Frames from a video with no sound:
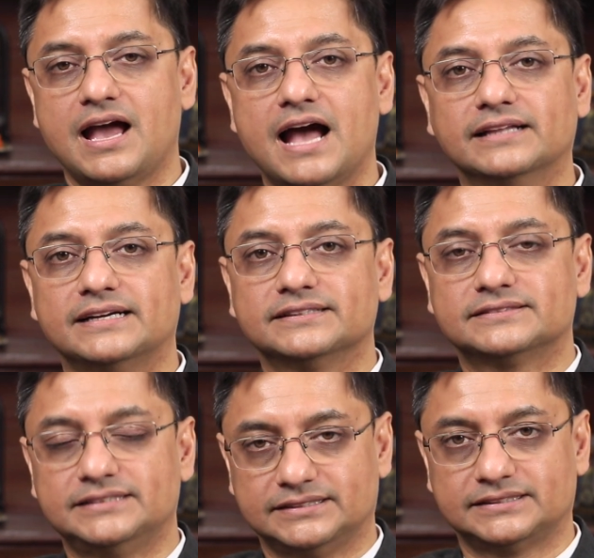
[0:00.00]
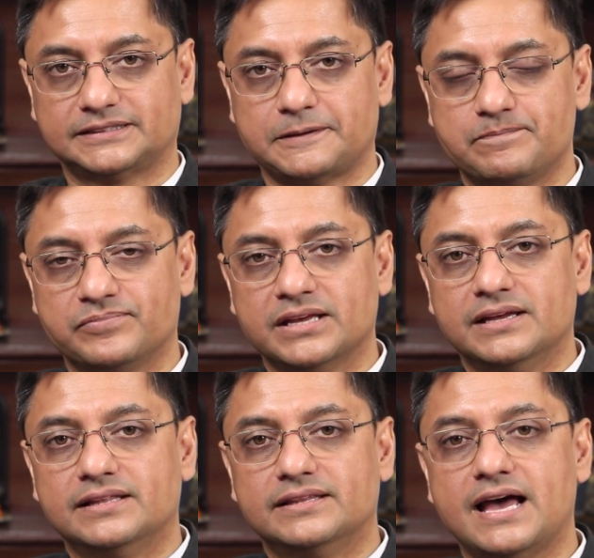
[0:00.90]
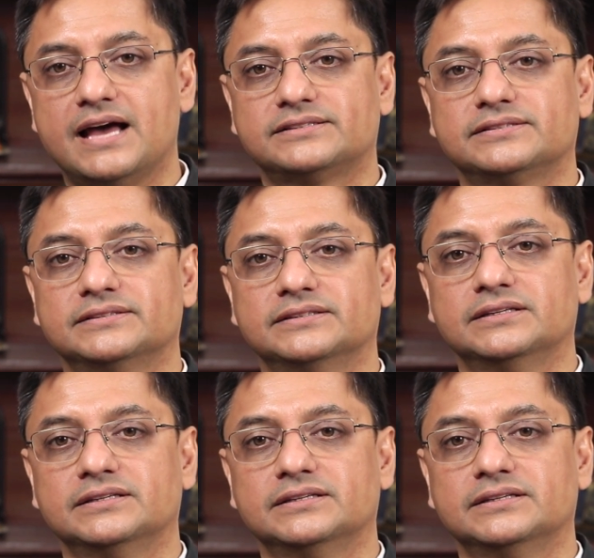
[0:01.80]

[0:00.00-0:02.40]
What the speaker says: and that is this, that